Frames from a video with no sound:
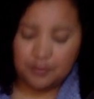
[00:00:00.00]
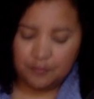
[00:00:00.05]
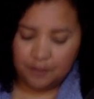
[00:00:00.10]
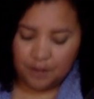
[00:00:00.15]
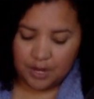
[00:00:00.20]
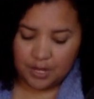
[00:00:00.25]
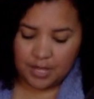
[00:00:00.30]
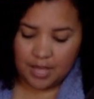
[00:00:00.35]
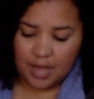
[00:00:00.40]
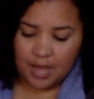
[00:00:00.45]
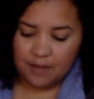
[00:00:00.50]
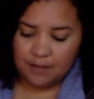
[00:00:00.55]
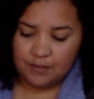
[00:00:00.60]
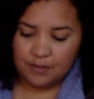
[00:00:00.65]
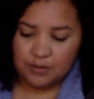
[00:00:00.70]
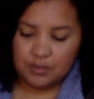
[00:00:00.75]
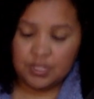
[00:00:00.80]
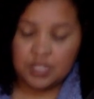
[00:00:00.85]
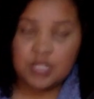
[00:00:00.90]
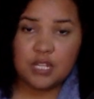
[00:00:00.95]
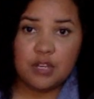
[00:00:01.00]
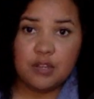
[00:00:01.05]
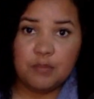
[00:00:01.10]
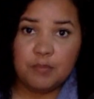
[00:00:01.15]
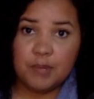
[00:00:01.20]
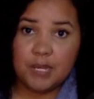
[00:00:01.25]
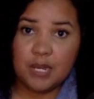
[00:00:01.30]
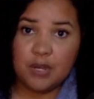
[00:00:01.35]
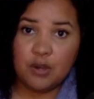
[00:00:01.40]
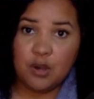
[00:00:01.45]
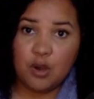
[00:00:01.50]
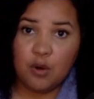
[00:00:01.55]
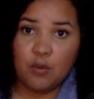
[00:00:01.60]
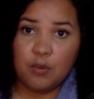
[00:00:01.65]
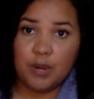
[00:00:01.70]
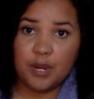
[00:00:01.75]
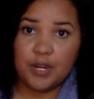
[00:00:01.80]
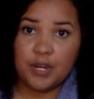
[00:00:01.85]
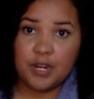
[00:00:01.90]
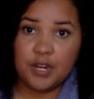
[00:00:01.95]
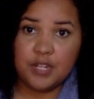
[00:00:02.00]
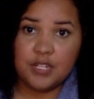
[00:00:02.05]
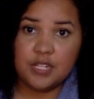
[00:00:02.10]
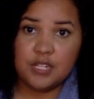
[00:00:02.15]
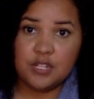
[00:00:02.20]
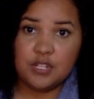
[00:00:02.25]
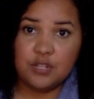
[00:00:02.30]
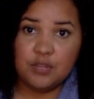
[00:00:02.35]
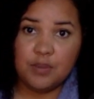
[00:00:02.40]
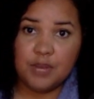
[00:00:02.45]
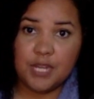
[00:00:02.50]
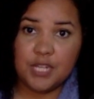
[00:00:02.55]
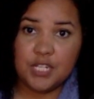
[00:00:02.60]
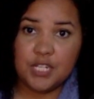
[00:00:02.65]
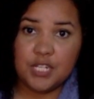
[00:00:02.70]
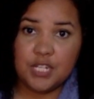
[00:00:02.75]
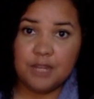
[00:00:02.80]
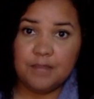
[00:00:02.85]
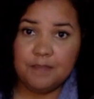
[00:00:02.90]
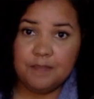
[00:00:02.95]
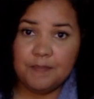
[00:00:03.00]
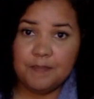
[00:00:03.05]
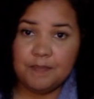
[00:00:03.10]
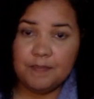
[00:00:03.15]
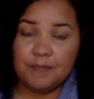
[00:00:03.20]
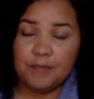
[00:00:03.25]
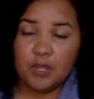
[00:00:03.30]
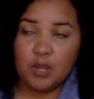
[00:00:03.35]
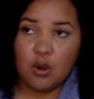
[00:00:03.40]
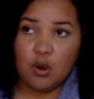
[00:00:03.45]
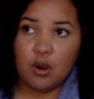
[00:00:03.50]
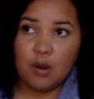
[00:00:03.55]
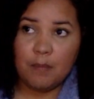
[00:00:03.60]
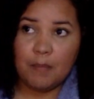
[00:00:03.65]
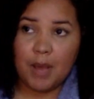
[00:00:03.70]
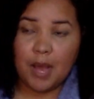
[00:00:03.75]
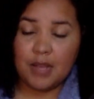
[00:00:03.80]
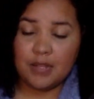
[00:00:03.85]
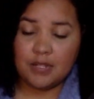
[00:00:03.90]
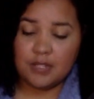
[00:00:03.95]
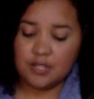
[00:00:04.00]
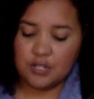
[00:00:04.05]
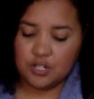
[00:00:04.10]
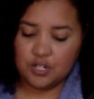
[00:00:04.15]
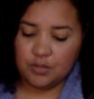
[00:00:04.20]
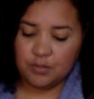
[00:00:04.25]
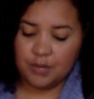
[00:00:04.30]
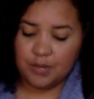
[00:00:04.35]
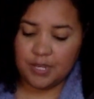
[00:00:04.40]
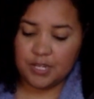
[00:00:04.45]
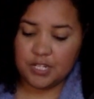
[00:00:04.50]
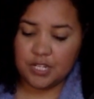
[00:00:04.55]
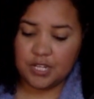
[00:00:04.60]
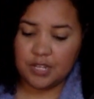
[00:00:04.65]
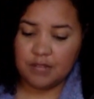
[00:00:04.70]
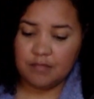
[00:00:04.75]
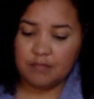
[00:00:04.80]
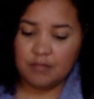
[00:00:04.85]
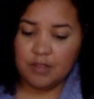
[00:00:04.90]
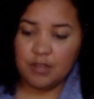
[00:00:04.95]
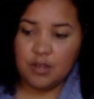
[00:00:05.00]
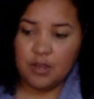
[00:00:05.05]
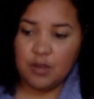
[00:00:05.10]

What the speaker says: For a lot of you, this could be a coworker situation or a boss situation,